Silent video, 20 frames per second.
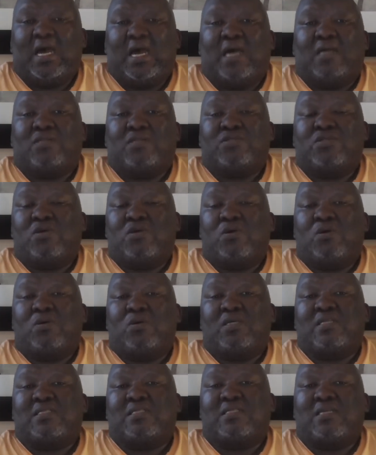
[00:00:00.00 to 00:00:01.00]
And so
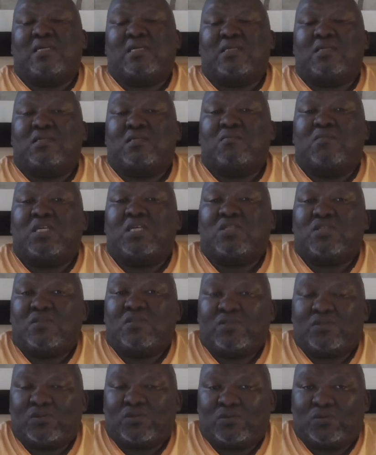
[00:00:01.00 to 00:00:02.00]
it started in
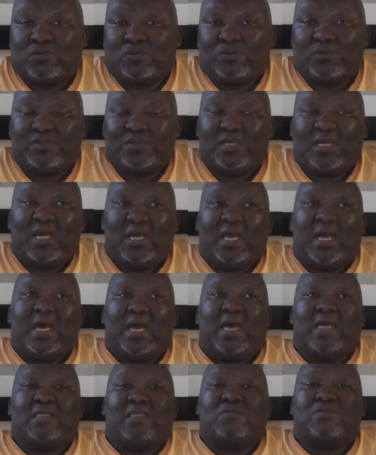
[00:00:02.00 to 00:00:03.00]
mission schools,
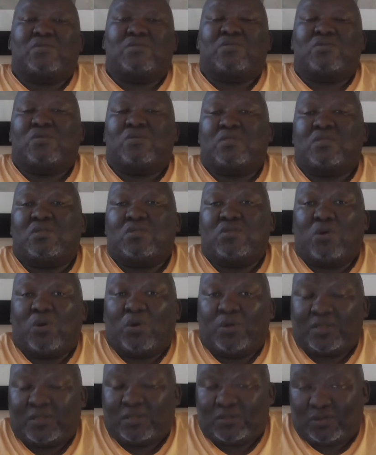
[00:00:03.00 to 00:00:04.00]
and it was taught in
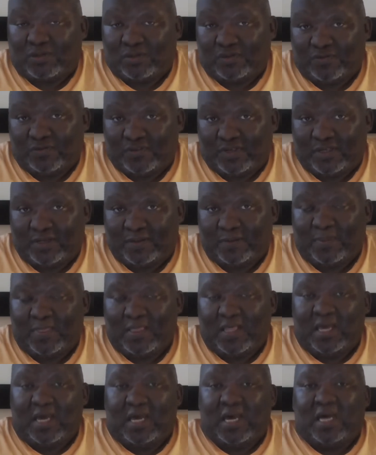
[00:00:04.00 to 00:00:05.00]
tonic solfa.
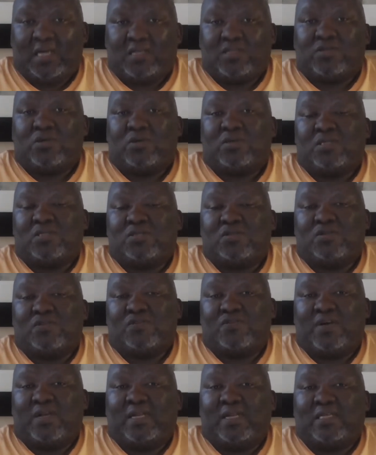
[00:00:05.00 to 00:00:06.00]
And tonic
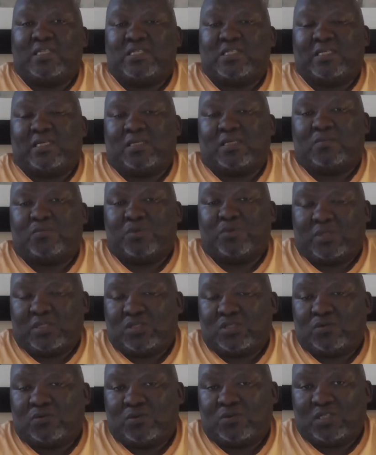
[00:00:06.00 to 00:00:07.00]
solfa largely had
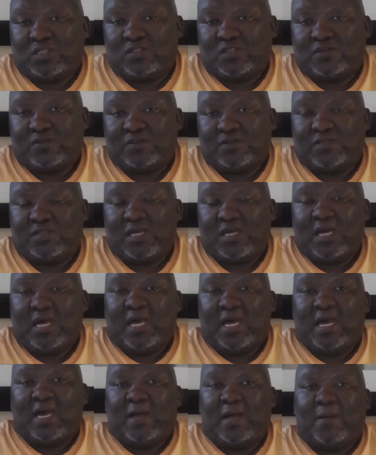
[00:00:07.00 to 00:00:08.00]
British origins,
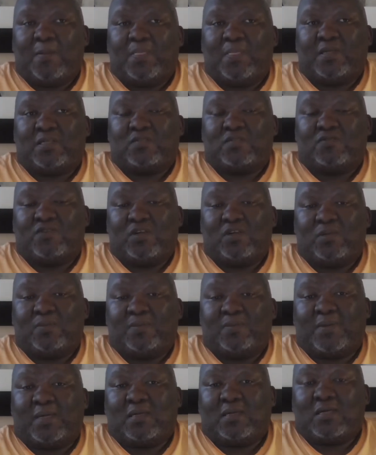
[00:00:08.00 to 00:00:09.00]

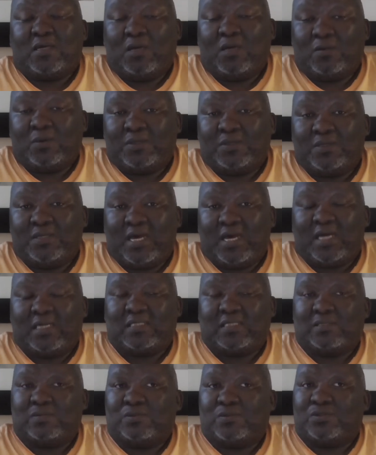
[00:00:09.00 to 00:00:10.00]
developed by Cohen,
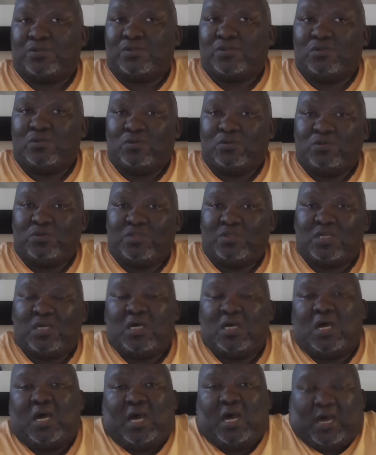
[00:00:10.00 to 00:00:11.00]
and it was used
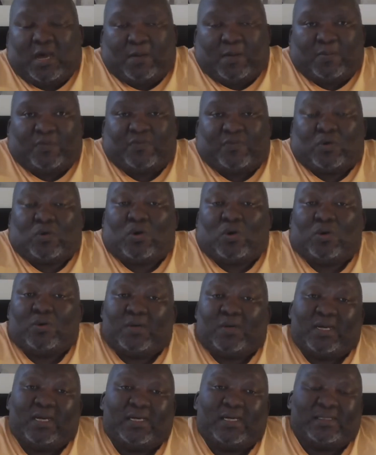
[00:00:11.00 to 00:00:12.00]
for
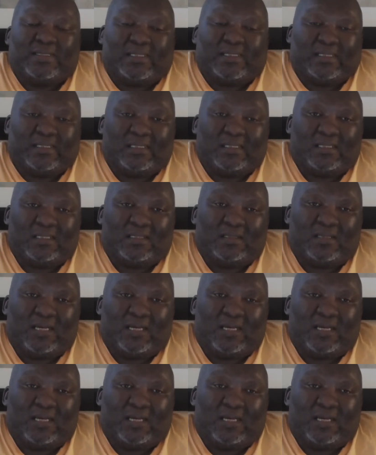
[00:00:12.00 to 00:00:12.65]
choralizing,